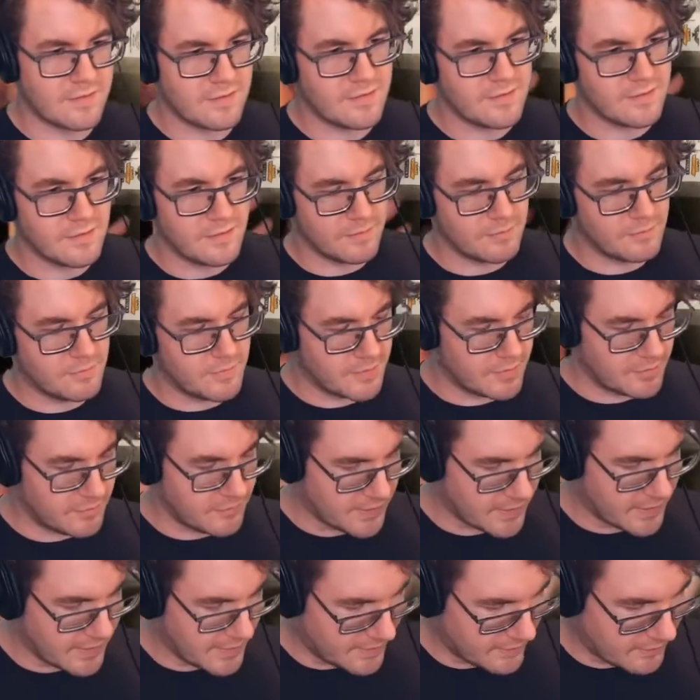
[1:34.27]
here, what do
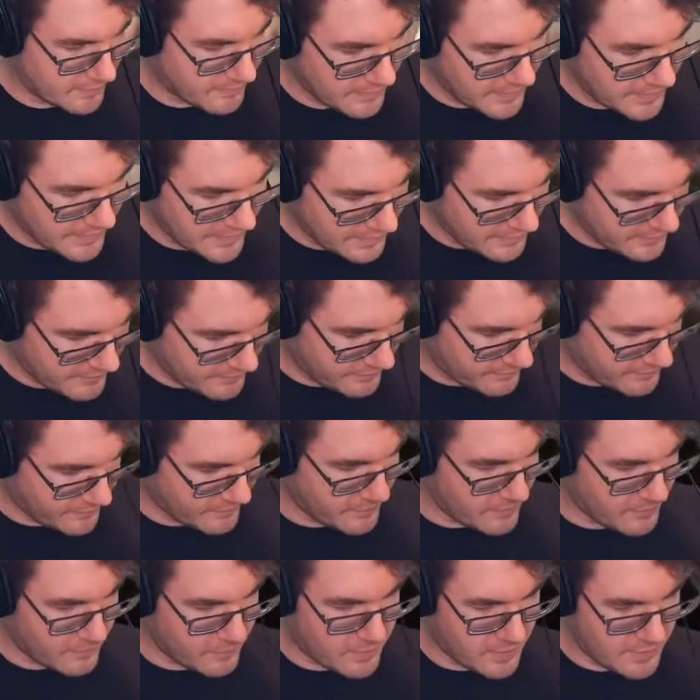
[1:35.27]
we got? We have
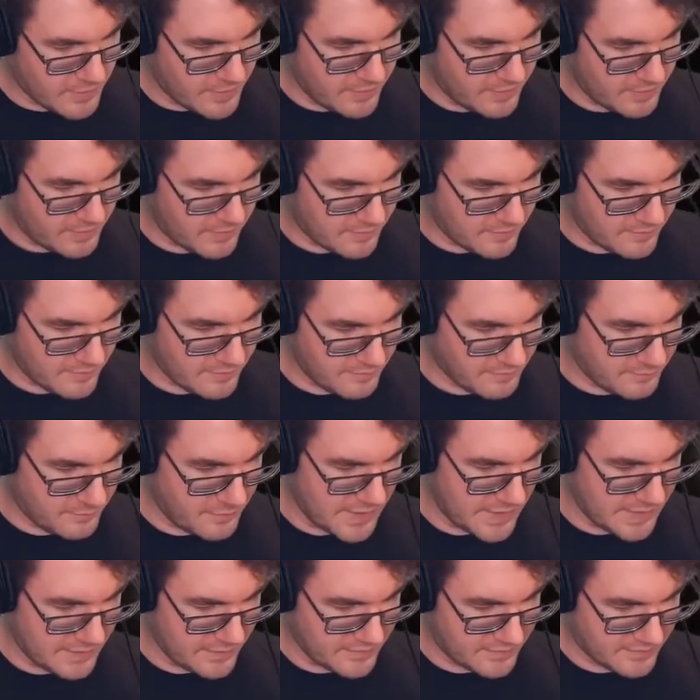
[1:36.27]
one
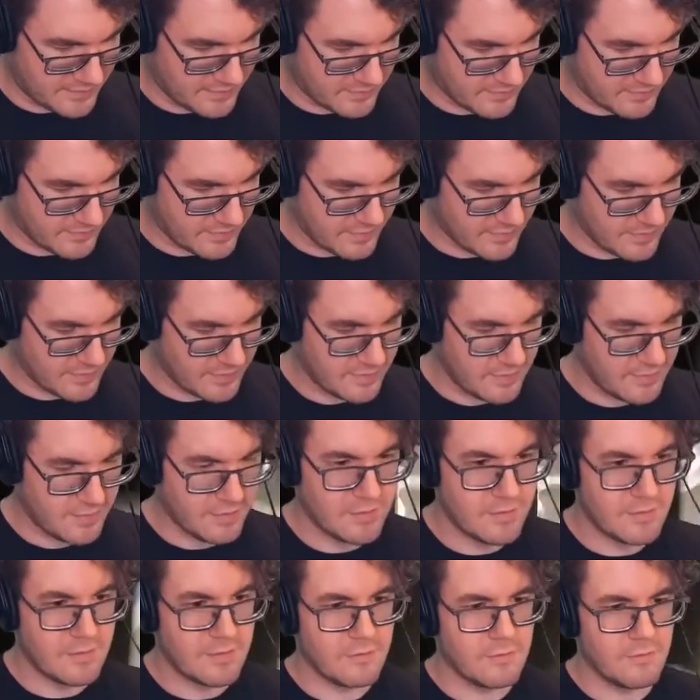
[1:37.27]
base,
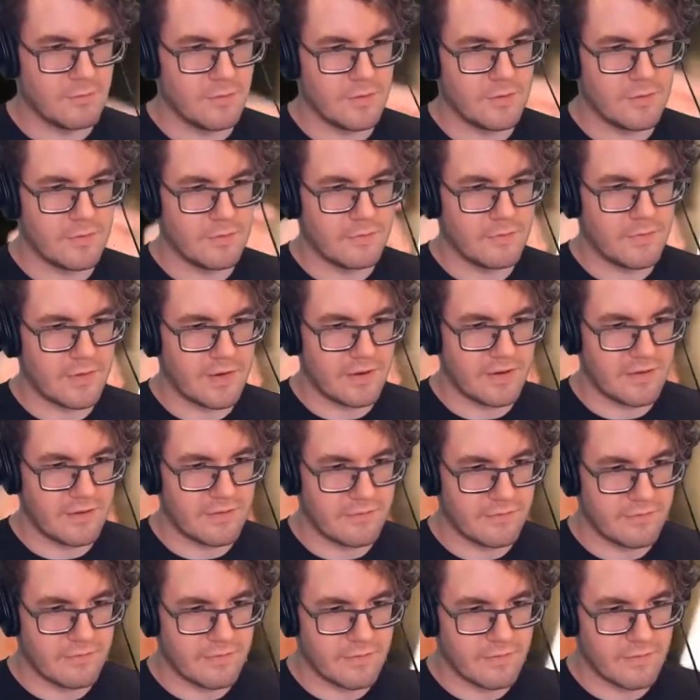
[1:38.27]

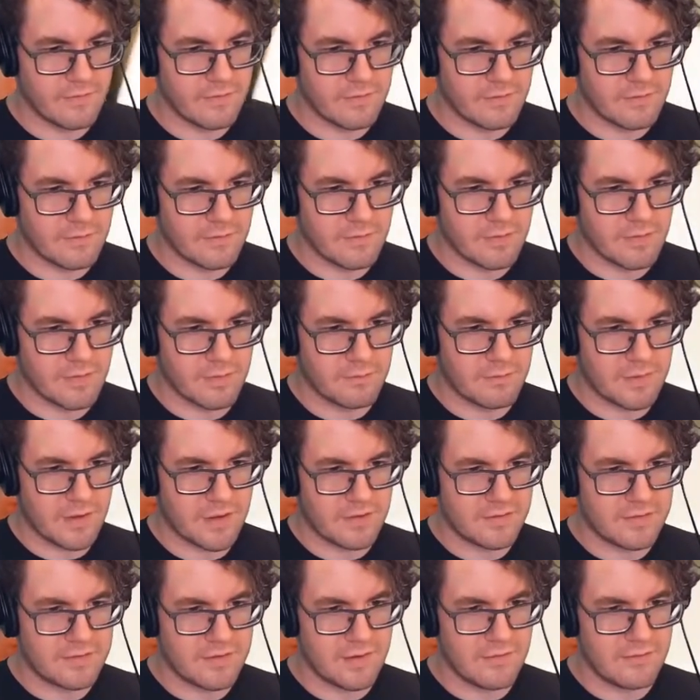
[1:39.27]
105
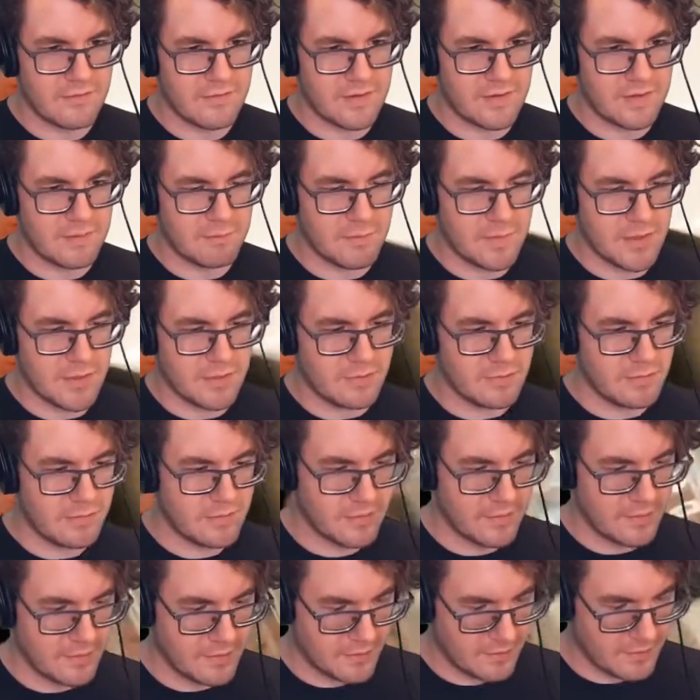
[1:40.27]
by 70 mil.
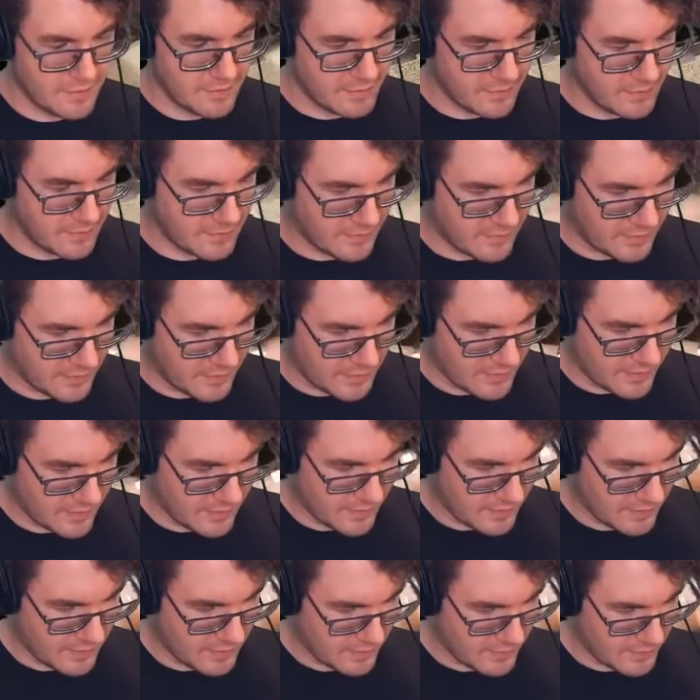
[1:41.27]

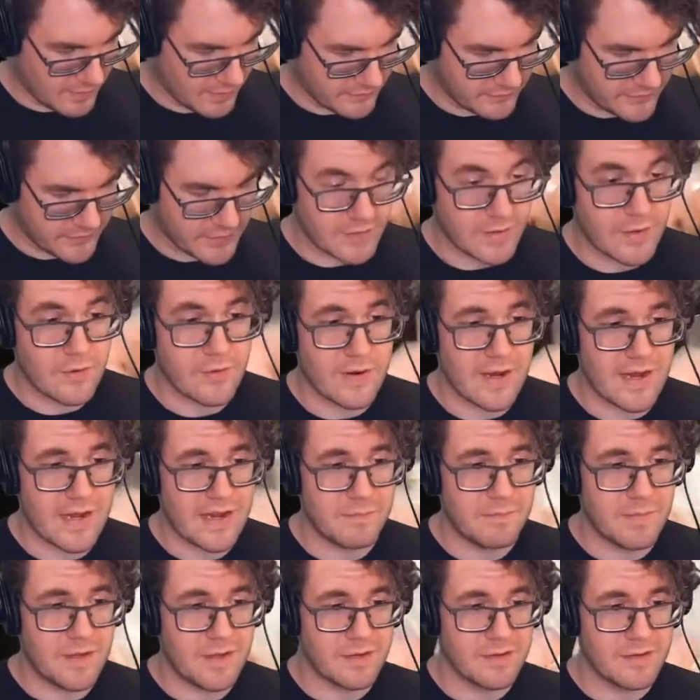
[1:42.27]
If you know
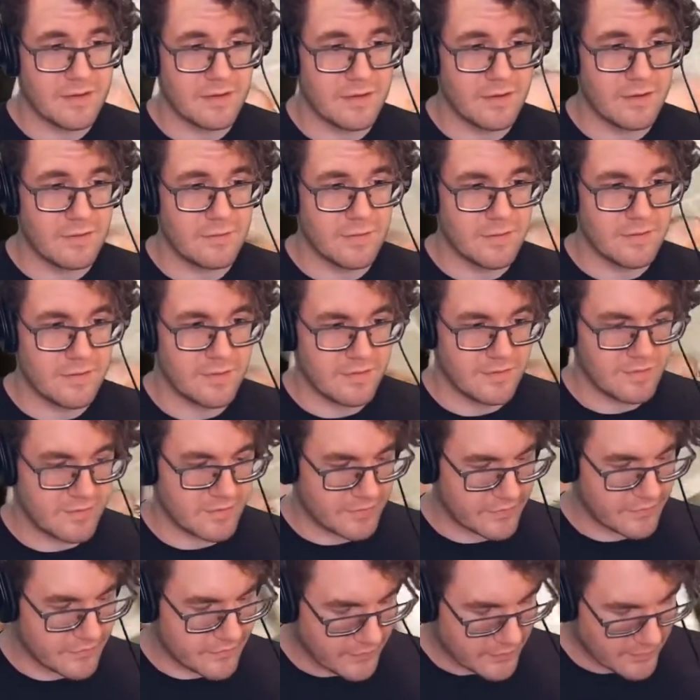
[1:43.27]
Admech, you know what this
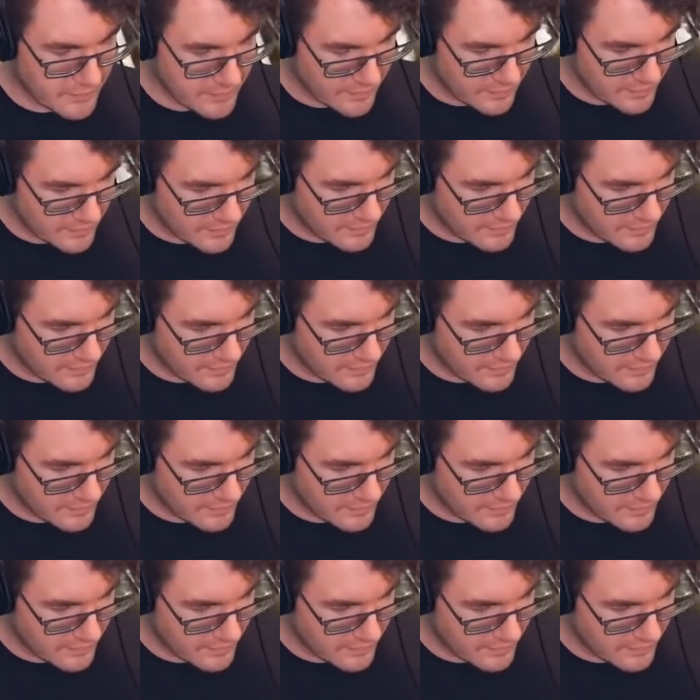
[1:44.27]
is for.